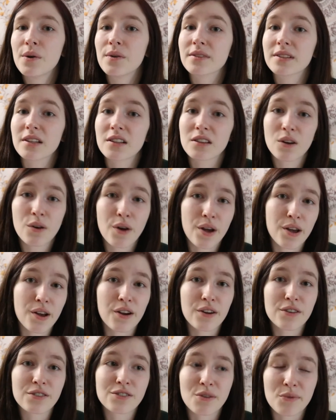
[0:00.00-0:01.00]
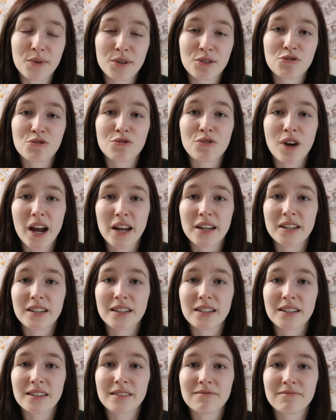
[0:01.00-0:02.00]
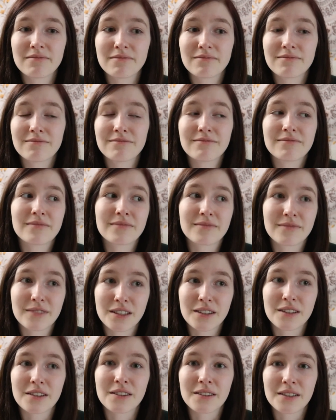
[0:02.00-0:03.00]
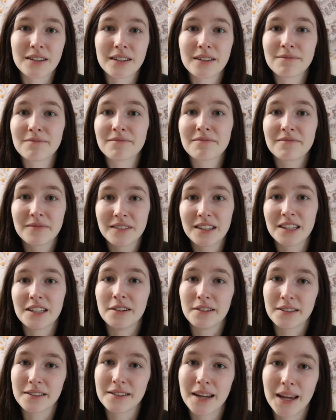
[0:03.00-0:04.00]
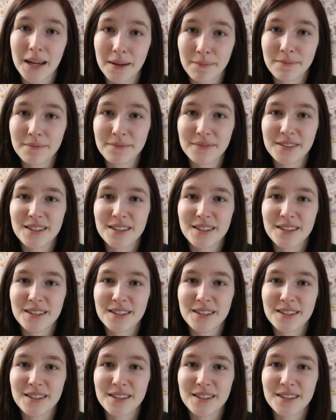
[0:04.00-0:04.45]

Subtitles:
is a lawyer, so he's trying to clear his name.